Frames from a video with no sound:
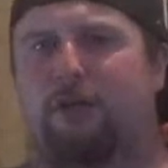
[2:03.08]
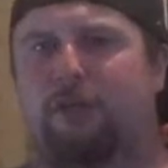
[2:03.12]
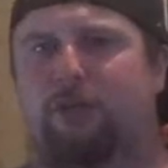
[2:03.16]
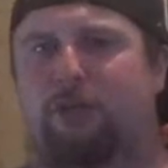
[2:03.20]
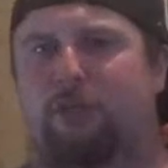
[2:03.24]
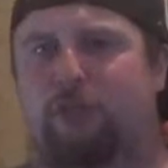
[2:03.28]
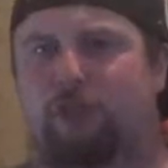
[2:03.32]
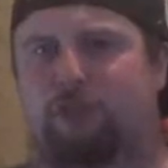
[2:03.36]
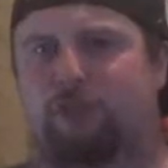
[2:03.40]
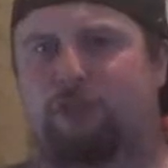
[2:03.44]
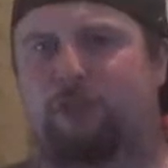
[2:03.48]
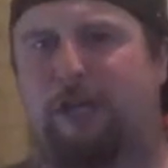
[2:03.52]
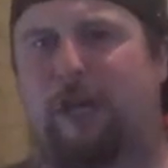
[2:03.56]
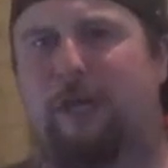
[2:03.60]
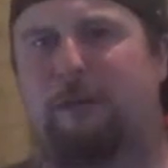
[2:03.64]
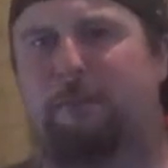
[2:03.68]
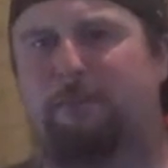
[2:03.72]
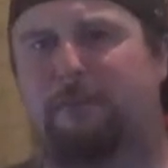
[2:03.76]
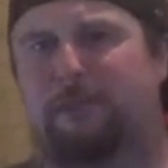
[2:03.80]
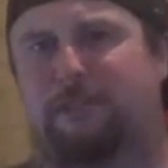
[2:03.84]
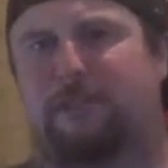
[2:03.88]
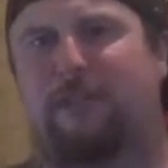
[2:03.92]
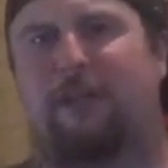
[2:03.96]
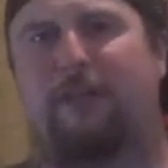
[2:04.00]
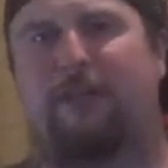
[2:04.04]
to cram
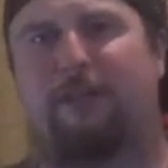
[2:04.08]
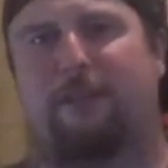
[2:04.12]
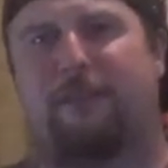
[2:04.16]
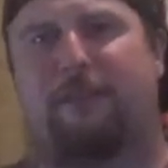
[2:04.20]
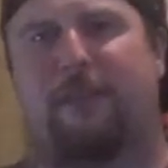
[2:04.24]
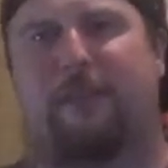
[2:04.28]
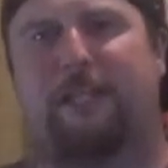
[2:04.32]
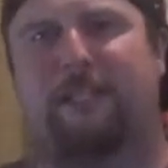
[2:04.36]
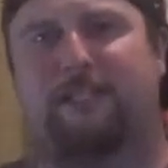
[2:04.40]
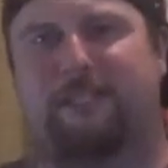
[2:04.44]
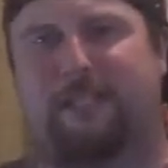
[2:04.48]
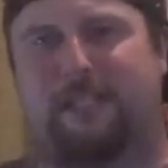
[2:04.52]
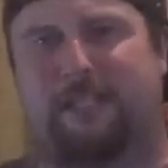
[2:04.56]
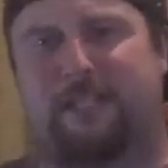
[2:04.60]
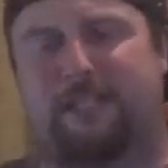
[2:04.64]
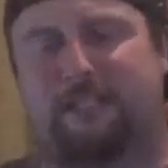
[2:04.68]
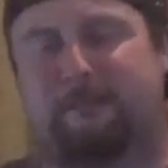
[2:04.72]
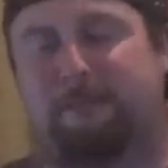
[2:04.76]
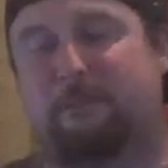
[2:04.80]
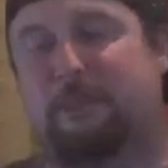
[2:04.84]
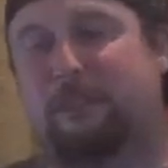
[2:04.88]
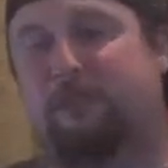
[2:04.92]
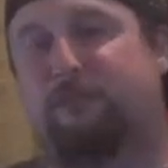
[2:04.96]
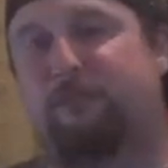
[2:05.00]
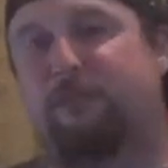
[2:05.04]
certain things in,
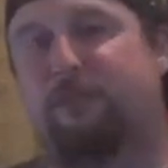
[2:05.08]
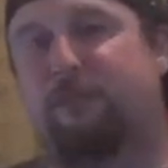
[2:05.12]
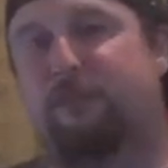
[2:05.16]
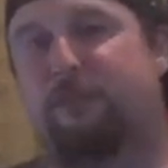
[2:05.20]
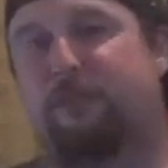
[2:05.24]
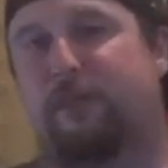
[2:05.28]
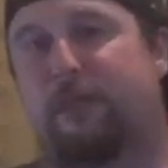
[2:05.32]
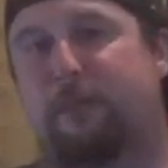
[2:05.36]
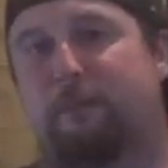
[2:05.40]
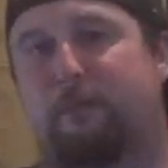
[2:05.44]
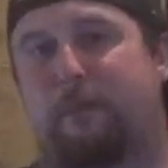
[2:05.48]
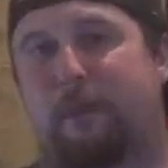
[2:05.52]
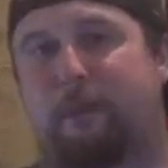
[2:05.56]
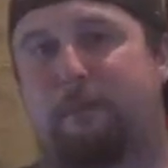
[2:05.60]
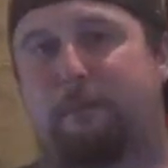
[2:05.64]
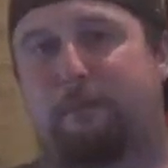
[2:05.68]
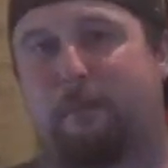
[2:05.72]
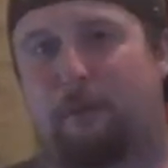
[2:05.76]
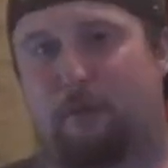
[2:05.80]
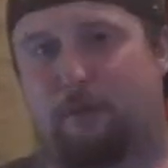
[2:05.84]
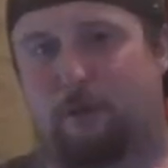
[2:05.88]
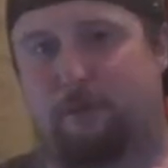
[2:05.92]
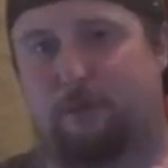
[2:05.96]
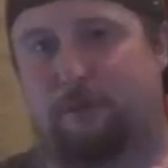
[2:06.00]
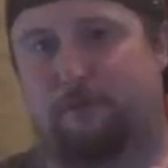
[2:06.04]
especially if you're doing it by
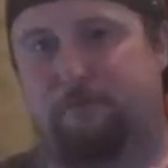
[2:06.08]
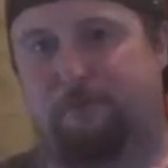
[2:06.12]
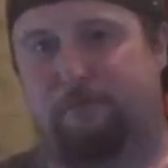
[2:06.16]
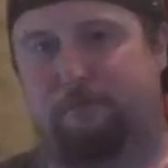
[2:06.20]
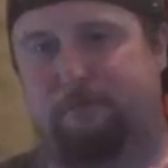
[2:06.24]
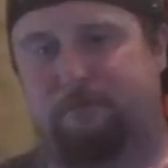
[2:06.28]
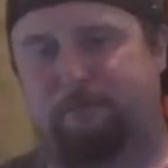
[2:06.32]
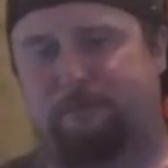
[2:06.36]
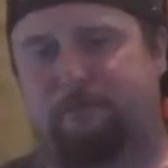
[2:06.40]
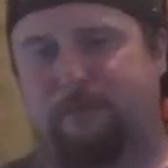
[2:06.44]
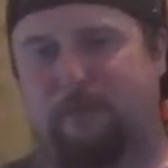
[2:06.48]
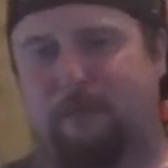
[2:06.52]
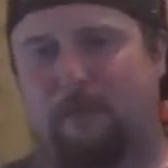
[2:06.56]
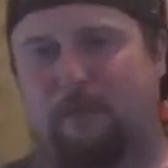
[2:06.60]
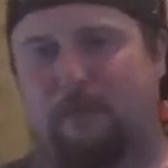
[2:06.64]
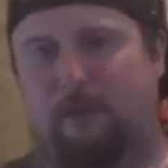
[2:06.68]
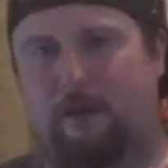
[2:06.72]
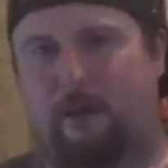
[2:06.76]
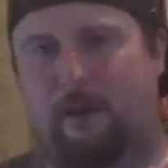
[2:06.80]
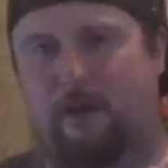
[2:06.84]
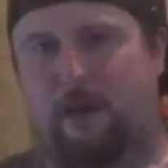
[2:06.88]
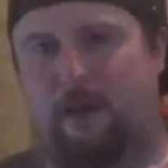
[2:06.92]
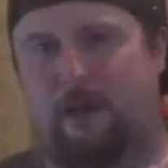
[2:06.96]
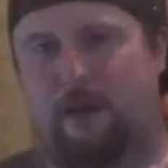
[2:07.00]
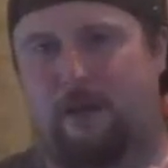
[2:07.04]
book.
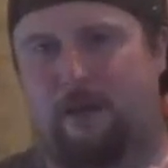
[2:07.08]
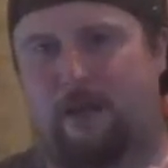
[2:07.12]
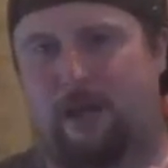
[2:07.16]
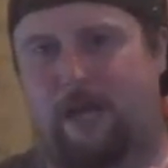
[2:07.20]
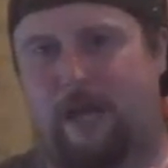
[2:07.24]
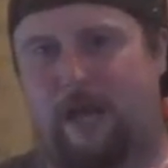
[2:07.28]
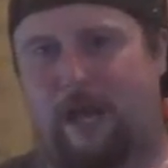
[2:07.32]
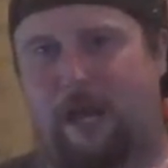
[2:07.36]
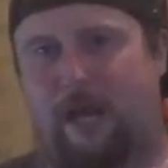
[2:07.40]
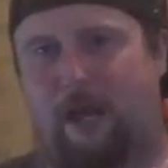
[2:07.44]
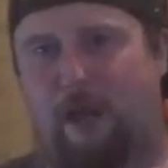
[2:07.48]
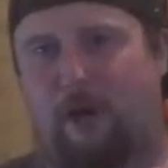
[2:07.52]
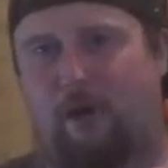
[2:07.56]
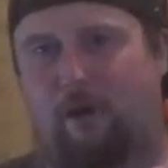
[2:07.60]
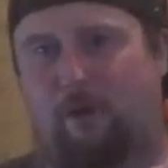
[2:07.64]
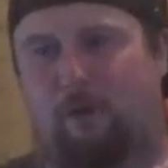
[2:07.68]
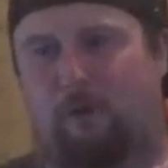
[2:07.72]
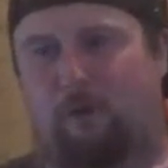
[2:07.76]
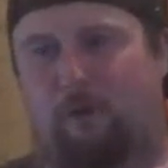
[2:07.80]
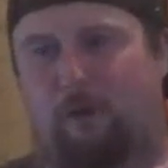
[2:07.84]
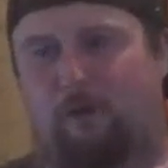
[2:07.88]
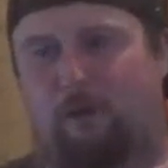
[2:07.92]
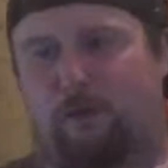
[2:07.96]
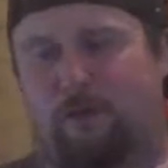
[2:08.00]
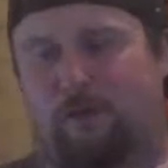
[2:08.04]

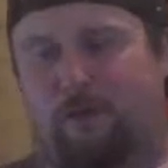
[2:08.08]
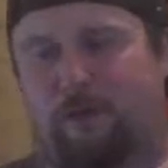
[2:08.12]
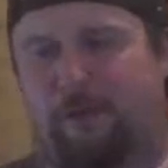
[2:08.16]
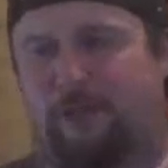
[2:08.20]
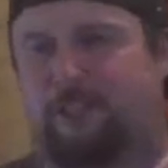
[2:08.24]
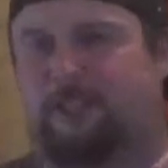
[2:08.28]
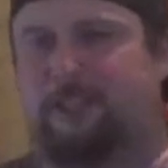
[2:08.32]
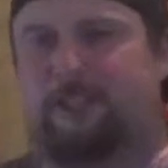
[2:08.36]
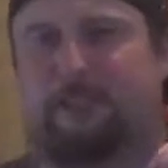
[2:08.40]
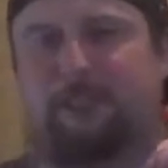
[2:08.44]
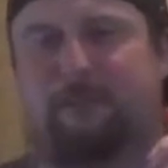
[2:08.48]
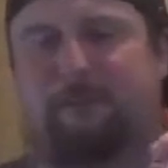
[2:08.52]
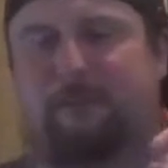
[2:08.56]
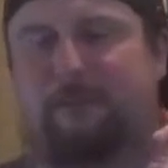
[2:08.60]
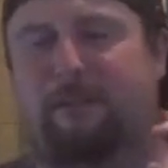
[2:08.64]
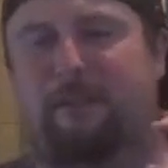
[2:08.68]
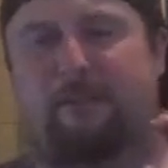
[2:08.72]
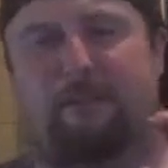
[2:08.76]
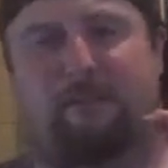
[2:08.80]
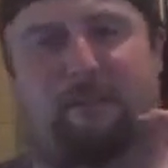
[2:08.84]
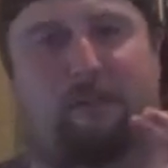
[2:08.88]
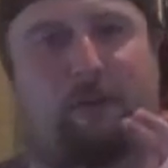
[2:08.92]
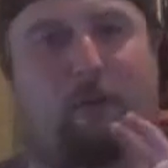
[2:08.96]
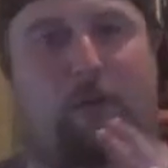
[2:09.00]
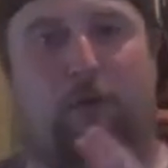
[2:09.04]
Now, this is something
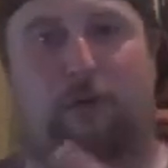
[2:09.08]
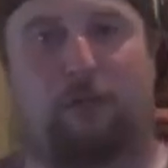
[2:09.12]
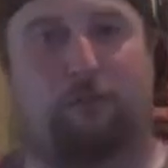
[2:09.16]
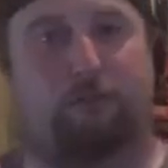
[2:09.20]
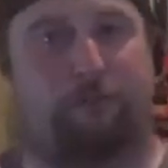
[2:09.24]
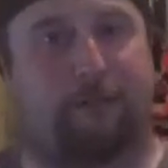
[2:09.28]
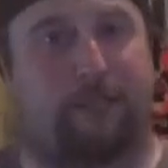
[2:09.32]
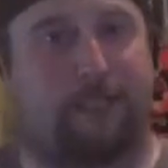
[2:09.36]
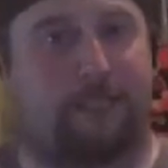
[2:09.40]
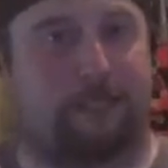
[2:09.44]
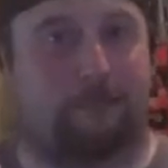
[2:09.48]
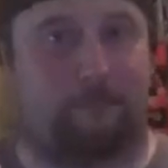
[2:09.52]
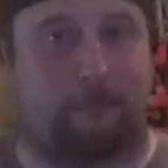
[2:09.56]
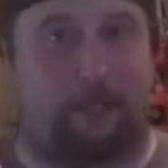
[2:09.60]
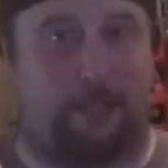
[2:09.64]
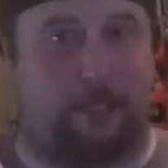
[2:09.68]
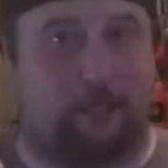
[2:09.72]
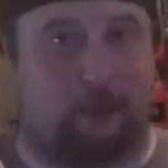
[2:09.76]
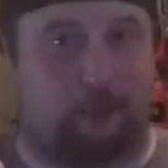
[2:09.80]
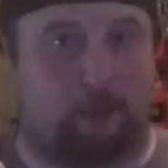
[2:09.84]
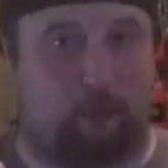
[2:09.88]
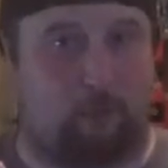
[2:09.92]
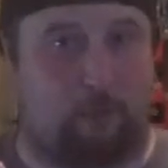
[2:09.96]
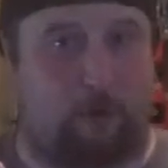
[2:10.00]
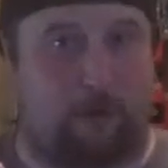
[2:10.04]
that The Lord of the Rings
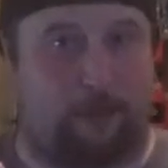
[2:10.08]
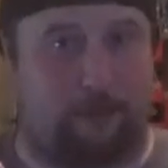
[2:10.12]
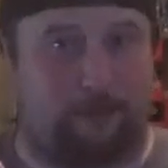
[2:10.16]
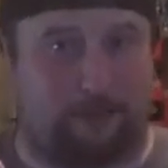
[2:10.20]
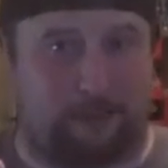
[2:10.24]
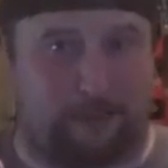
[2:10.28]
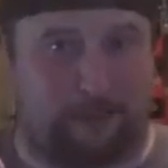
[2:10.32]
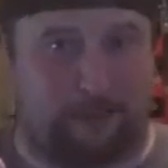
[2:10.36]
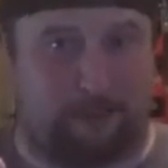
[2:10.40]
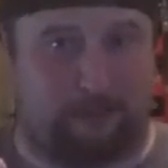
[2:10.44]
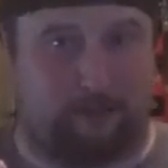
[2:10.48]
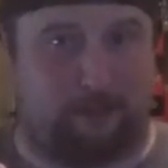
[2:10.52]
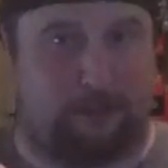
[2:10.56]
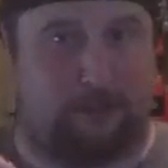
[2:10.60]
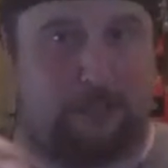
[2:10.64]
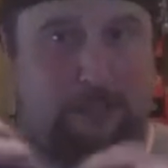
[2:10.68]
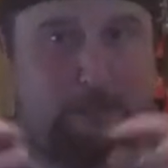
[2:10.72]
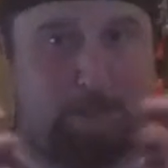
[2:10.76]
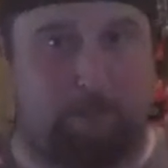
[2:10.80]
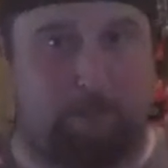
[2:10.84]
managed quite decently,